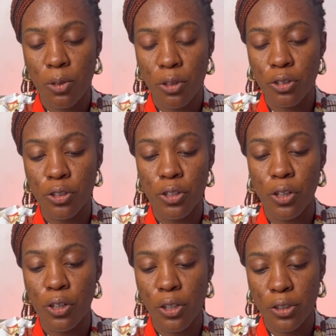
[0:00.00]
go through
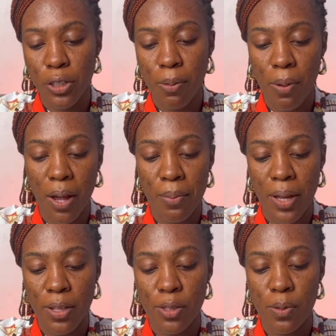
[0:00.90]
your country
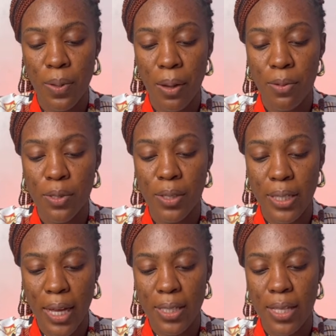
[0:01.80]
requirements to be able to
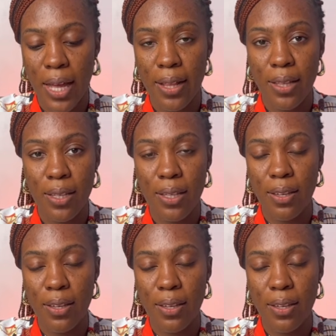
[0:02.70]
get any,